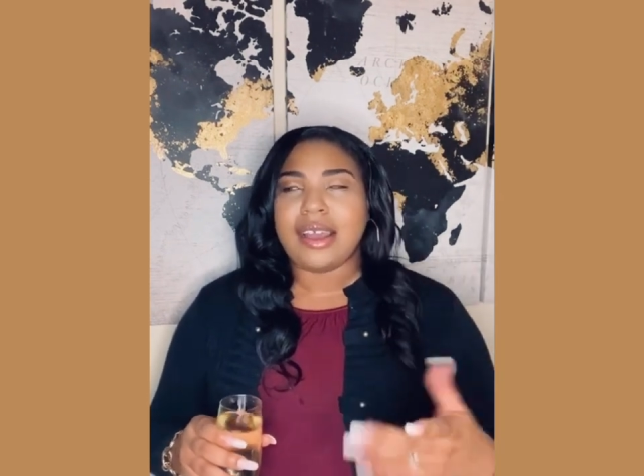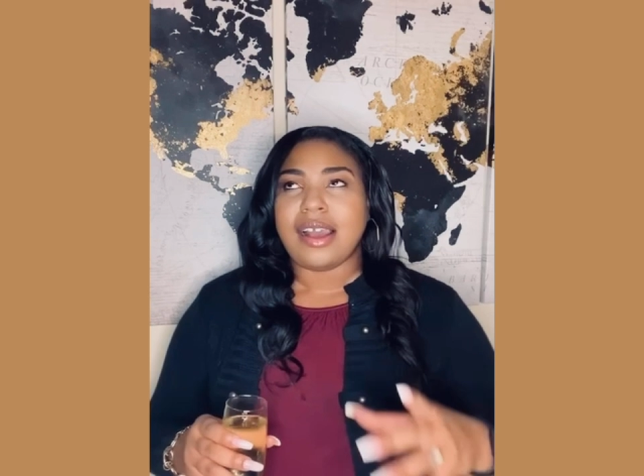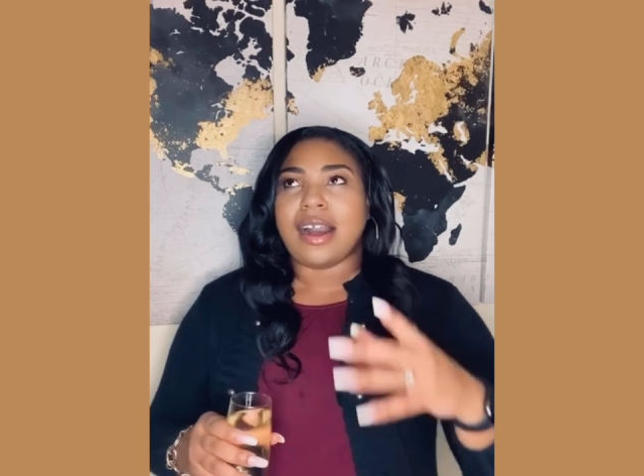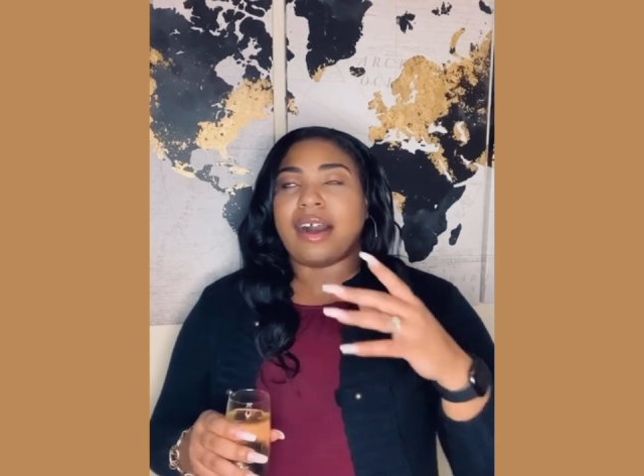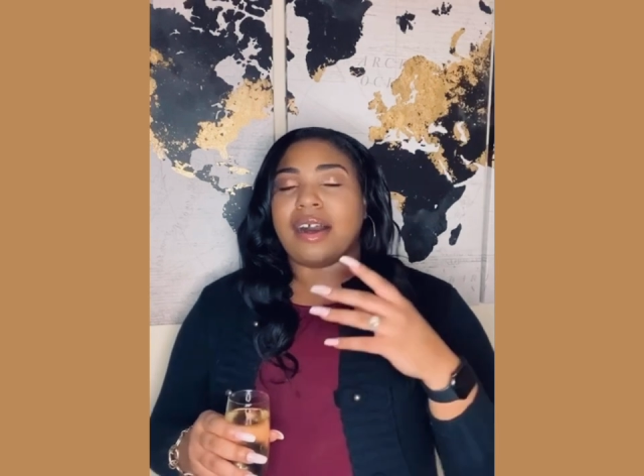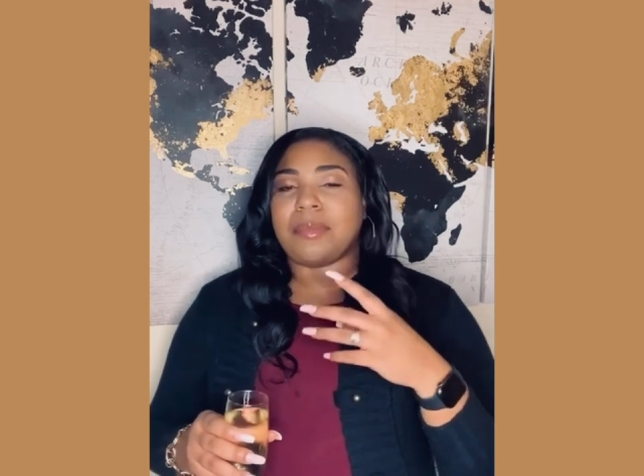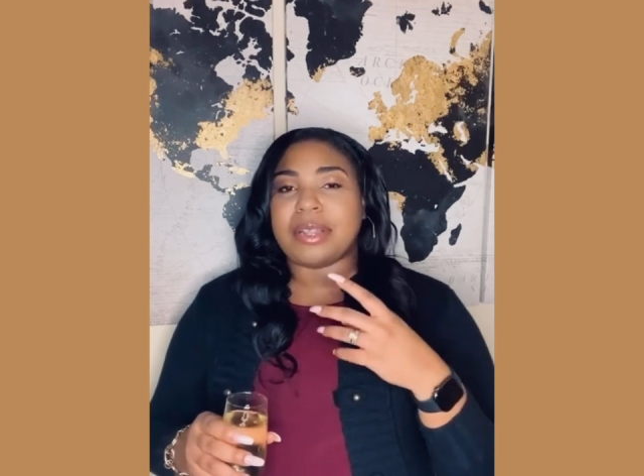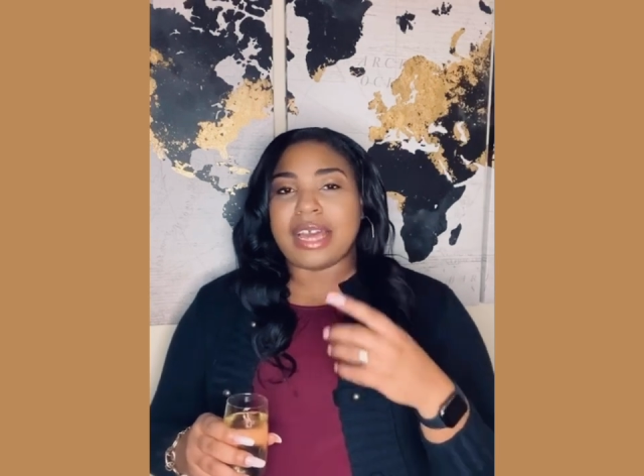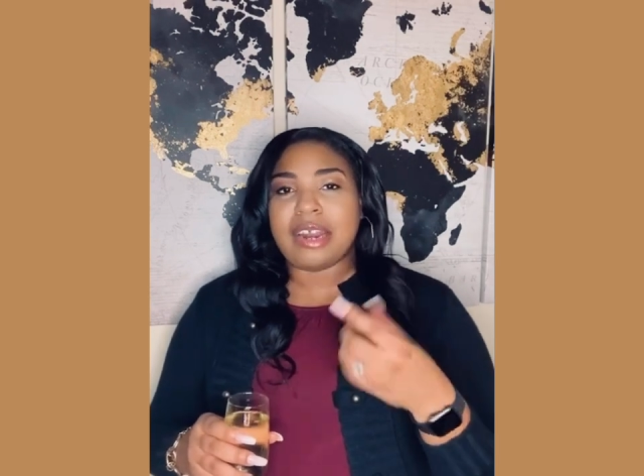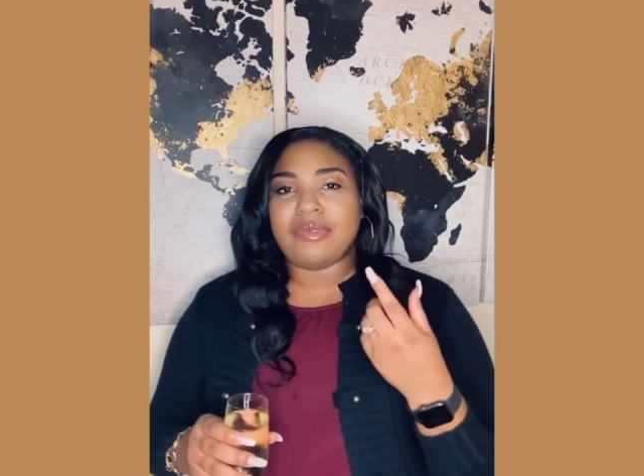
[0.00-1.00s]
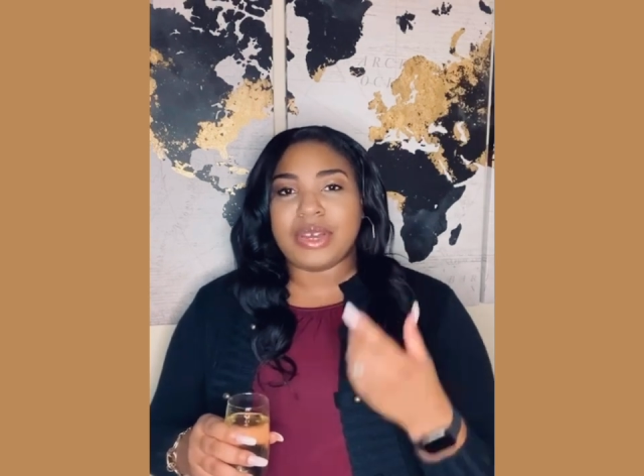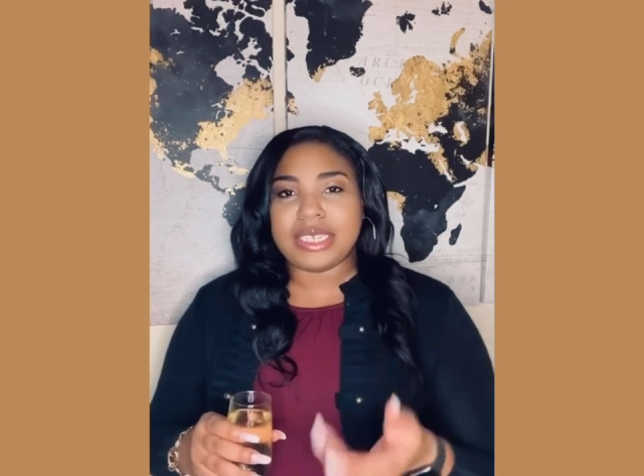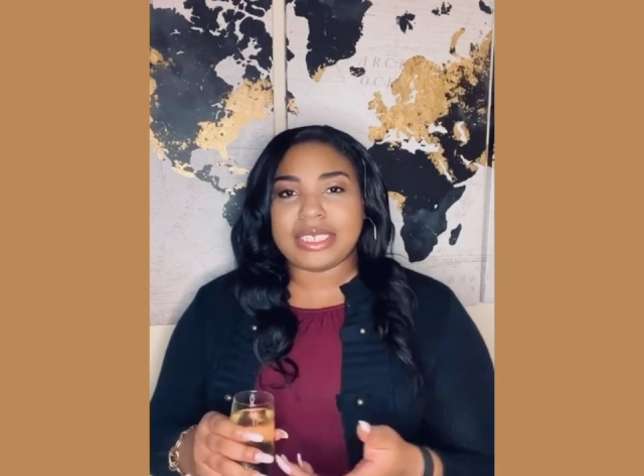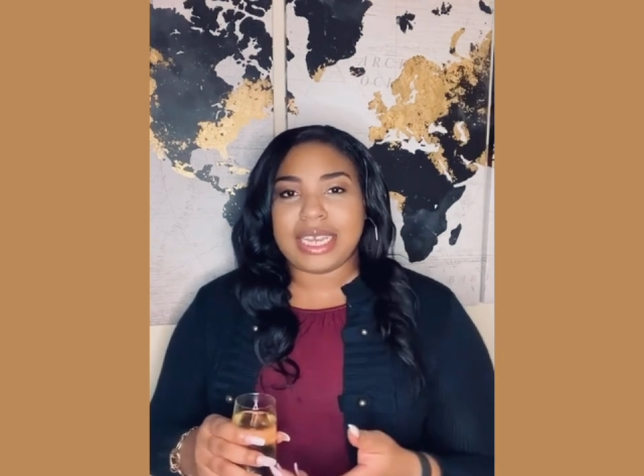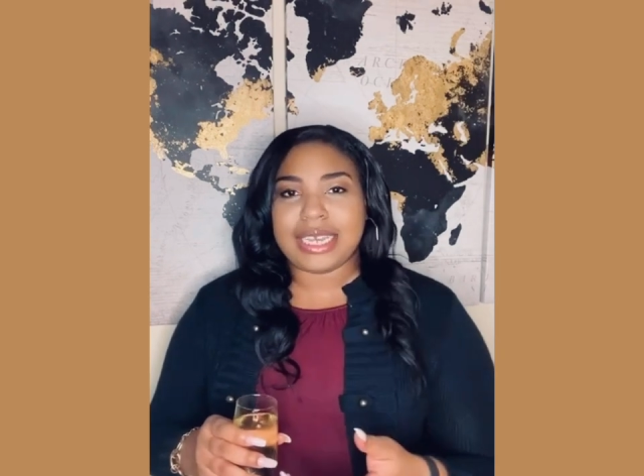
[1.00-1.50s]
Um, a lot of what he
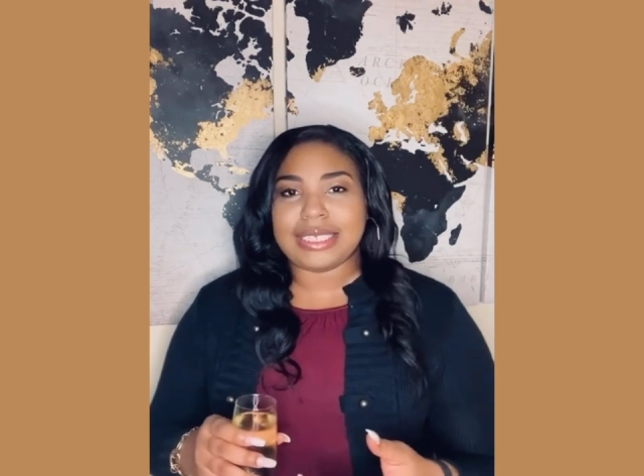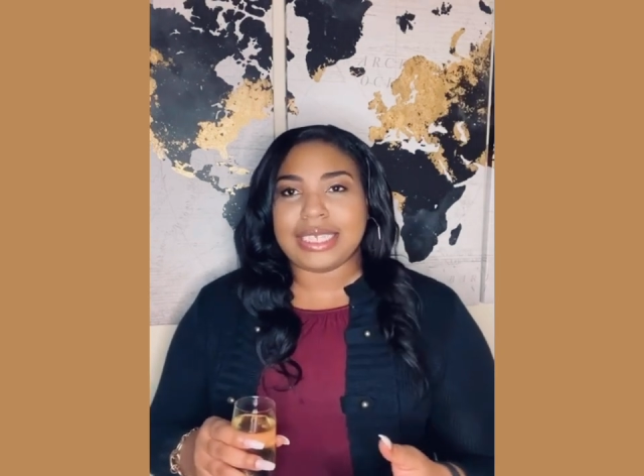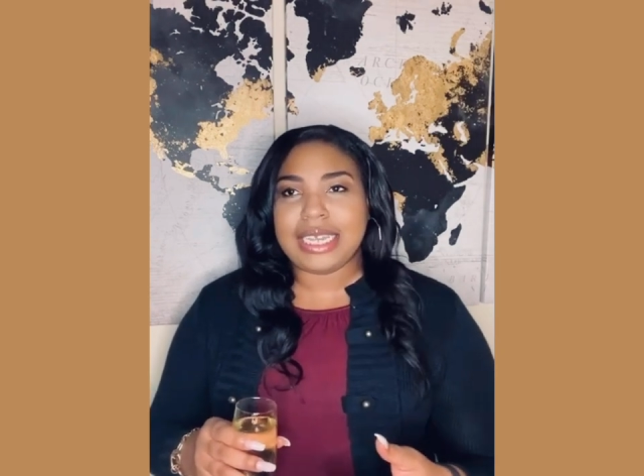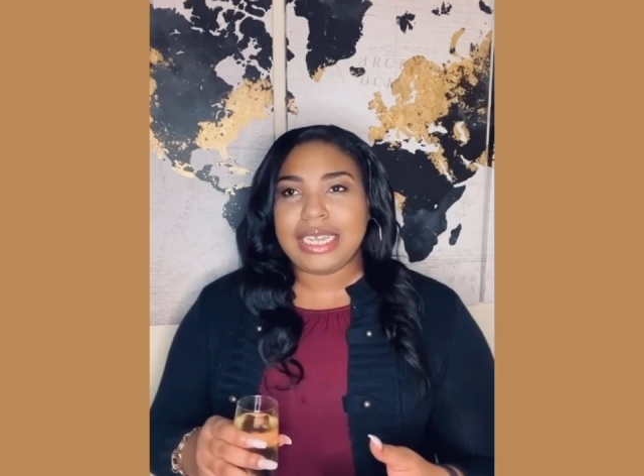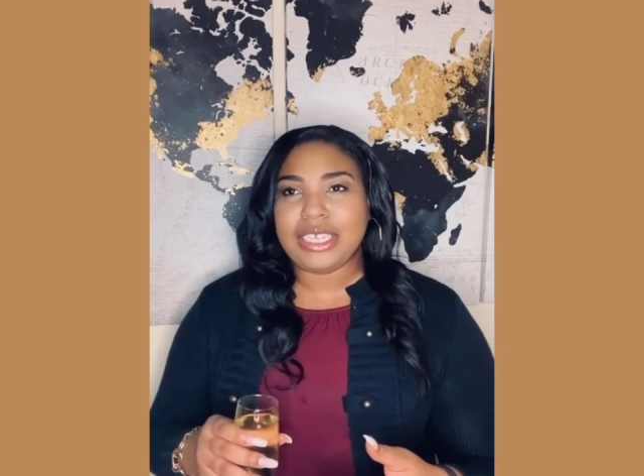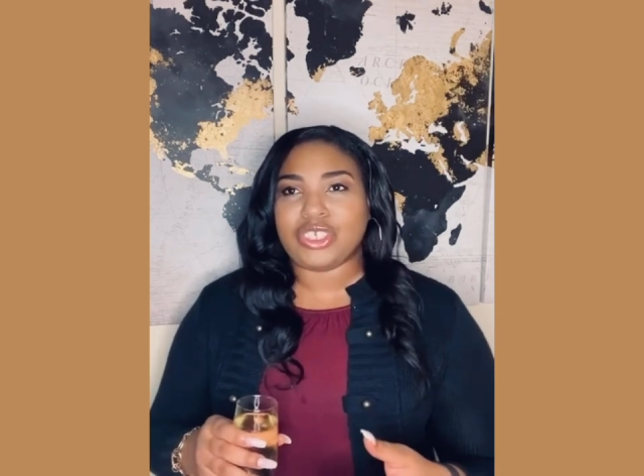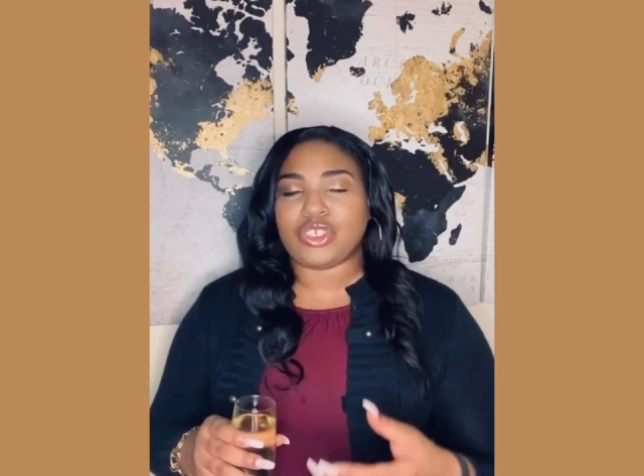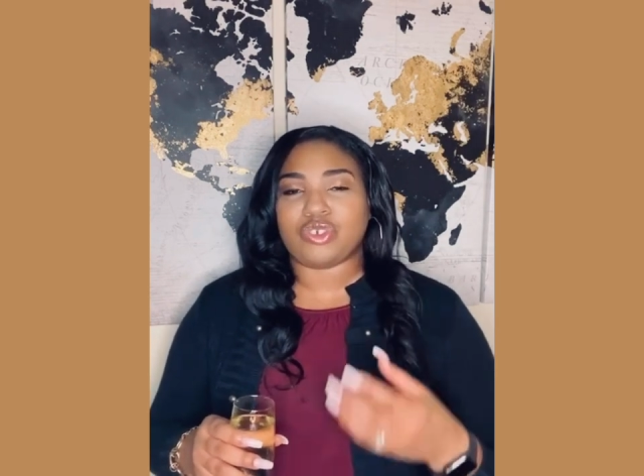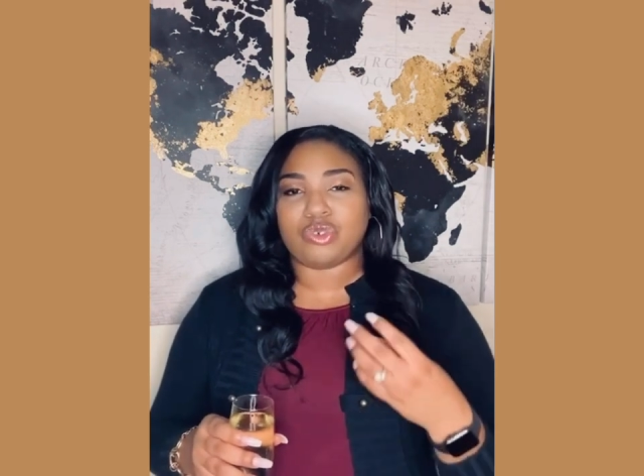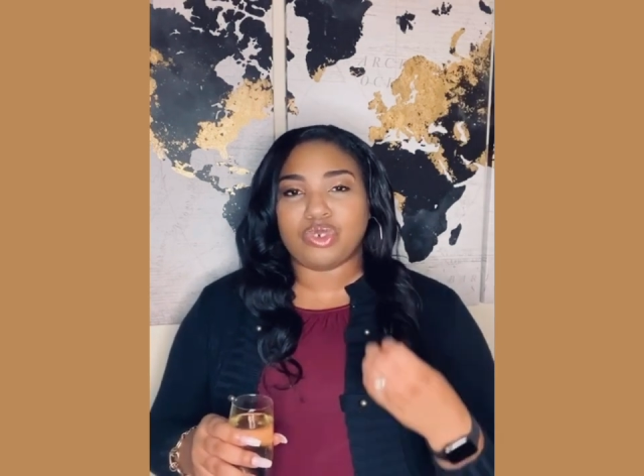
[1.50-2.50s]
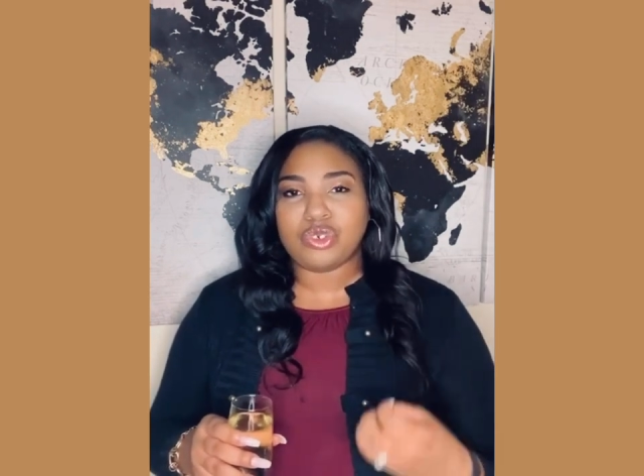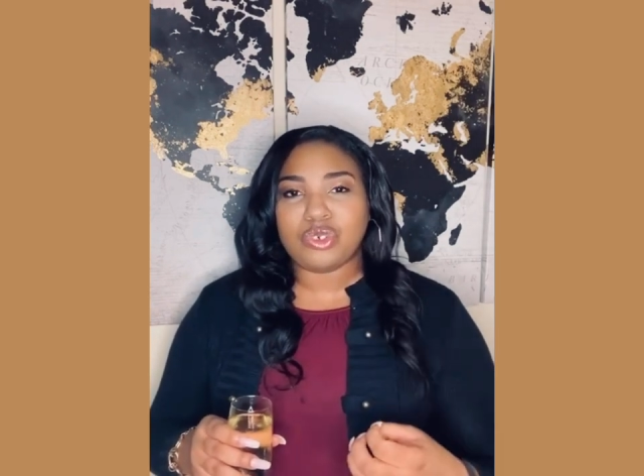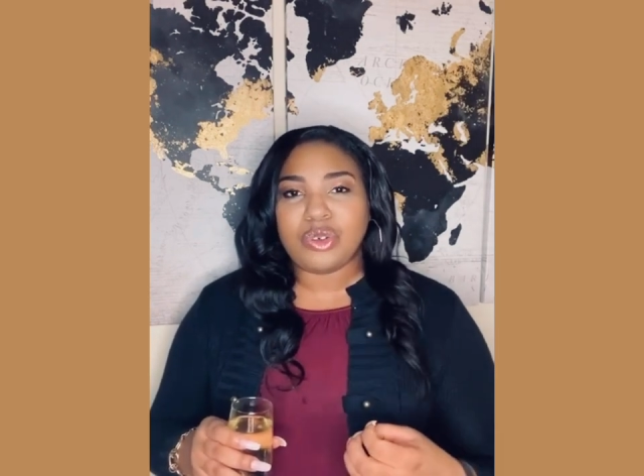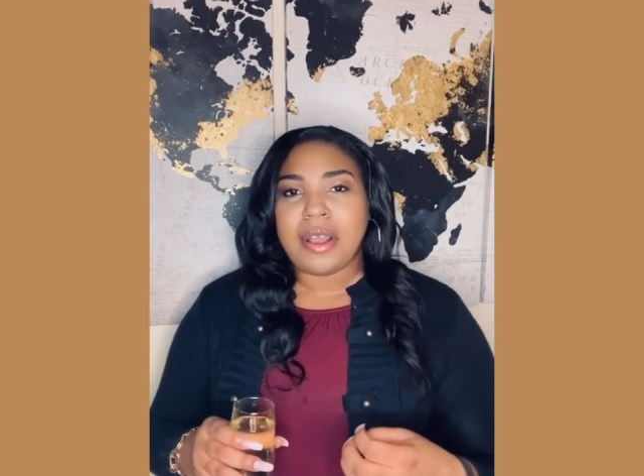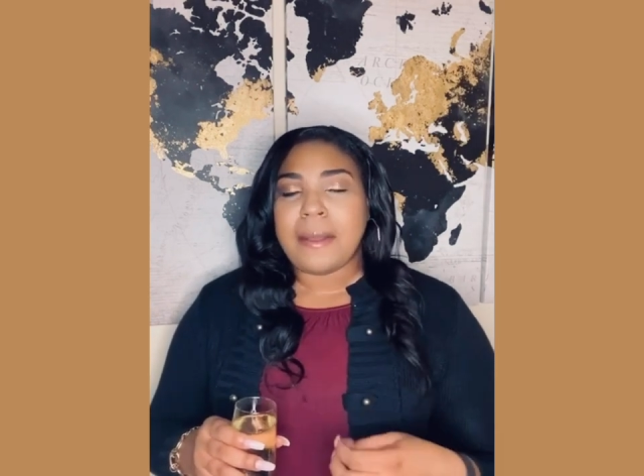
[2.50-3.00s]
says is true,